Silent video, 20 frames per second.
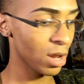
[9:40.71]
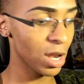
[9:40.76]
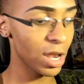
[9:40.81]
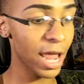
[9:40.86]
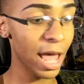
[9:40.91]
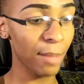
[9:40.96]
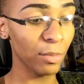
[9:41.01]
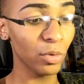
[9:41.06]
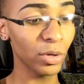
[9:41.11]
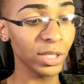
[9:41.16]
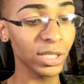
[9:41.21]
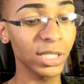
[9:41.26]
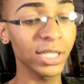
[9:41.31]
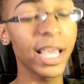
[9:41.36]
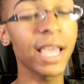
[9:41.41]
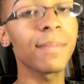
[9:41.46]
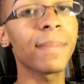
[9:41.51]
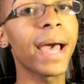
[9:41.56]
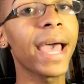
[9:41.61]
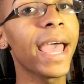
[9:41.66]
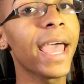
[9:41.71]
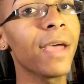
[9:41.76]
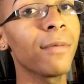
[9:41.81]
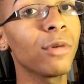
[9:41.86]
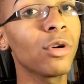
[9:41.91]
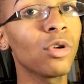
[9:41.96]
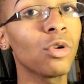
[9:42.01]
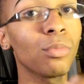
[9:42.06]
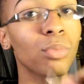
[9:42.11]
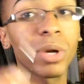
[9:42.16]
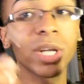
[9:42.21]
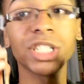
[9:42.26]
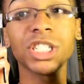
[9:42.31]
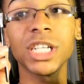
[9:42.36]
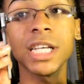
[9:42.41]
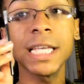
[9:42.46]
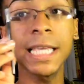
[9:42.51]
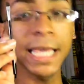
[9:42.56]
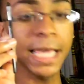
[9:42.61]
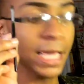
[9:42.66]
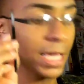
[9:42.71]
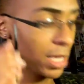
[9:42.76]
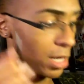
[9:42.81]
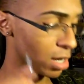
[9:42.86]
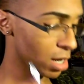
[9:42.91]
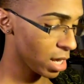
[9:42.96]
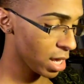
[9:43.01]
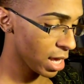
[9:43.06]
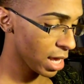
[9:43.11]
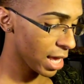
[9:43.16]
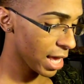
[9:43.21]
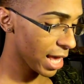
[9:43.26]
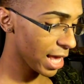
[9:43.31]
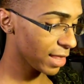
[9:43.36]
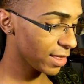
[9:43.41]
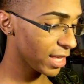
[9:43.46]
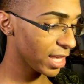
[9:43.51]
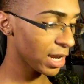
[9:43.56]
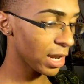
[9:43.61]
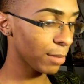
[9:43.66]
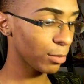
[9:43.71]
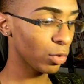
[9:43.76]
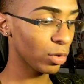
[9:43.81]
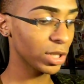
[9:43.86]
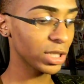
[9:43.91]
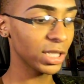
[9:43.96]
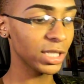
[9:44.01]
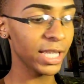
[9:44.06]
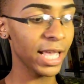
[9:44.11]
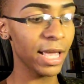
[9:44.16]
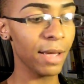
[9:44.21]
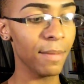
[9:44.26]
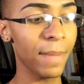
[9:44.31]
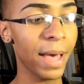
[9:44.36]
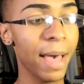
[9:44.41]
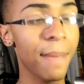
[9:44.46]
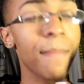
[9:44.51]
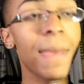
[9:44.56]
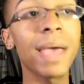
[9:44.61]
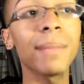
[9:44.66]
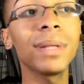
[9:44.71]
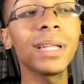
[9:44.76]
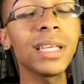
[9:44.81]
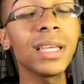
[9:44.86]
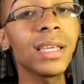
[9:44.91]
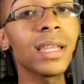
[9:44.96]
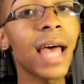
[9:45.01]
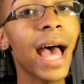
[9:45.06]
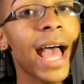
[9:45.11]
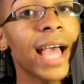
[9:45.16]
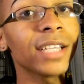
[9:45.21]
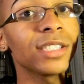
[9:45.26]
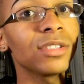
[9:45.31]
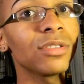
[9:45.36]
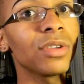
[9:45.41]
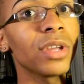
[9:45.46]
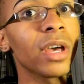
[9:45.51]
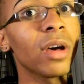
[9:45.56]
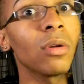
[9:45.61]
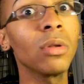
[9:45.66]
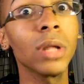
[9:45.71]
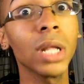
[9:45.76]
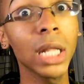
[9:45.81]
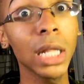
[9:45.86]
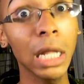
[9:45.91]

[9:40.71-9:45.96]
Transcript: Now I'm going to take my angle brush again, and then I'm going to take my Maybelline Eye Studio.